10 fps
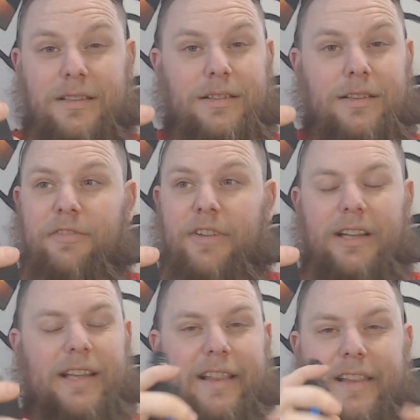stuff like
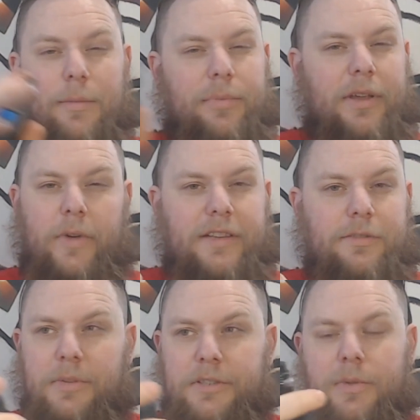that I paid way too
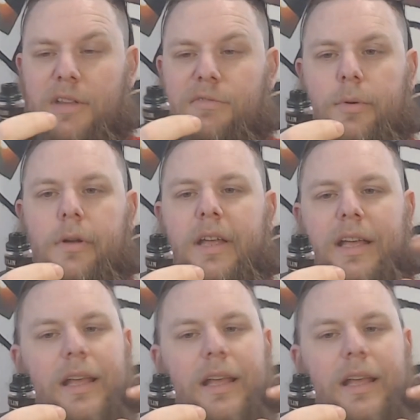much money for,